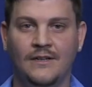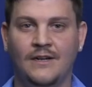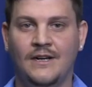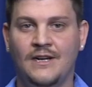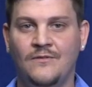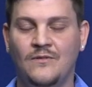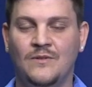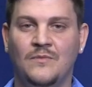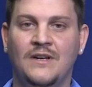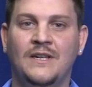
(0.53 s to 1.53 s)
Hi
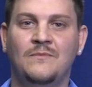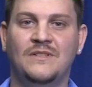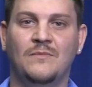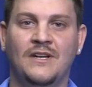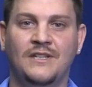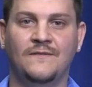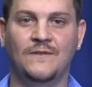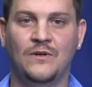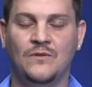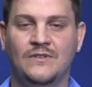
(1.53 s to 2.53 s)
everyone, my name is Mike
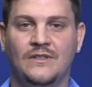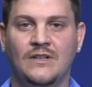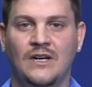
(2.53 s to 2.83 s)
Devost.